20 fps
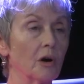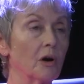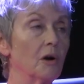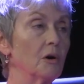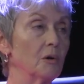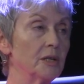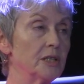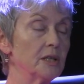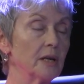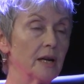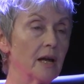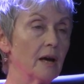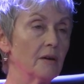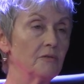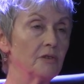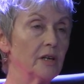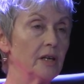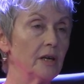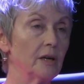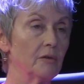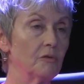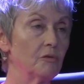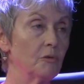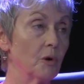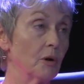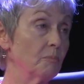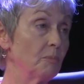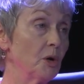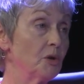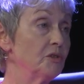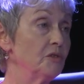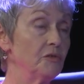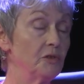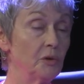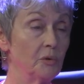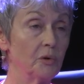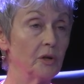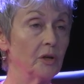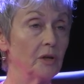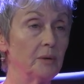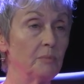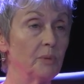always an advocate for, both of you really,